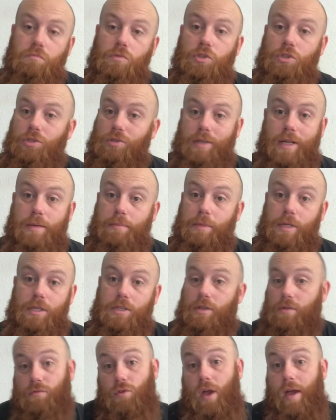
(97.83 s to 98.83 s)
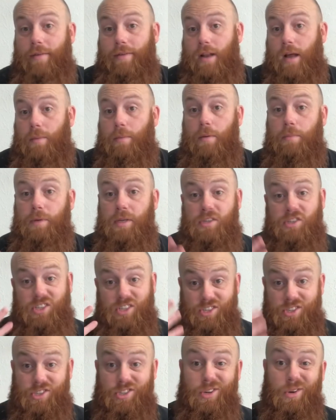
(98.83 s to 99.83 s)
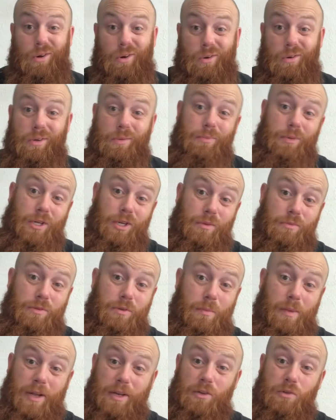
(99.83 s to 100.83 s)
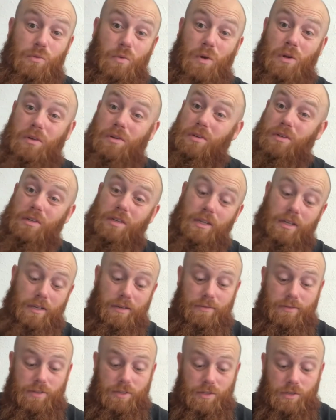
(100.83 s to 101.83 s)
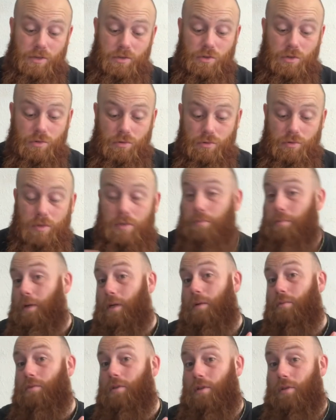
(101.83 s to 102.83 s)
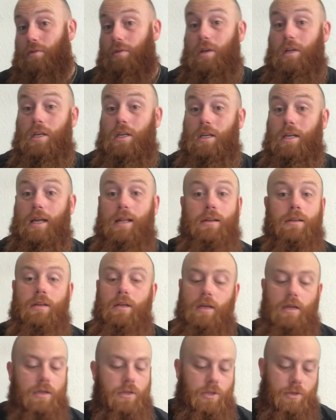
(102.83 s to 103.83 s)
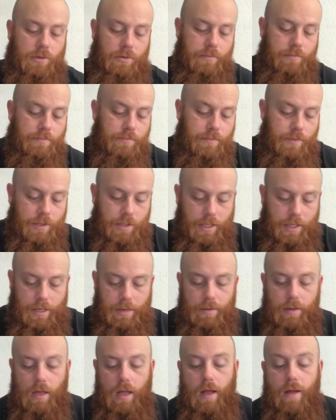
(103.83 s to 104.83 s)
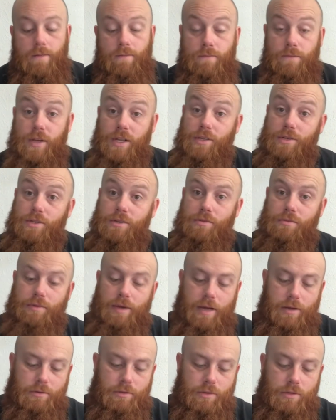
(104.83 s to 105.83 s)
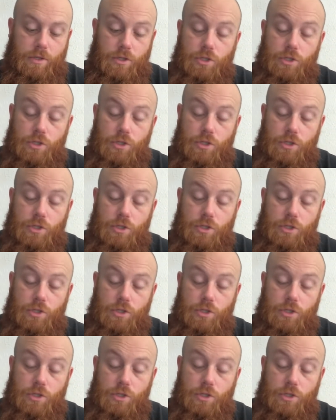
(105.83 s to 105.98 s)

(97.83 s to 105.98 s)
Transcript: So that means if you have an armor piercing 0, it becomes a -1, and if it's a 2, it becomes a 3, and you know, yeah. Vengeance rounds.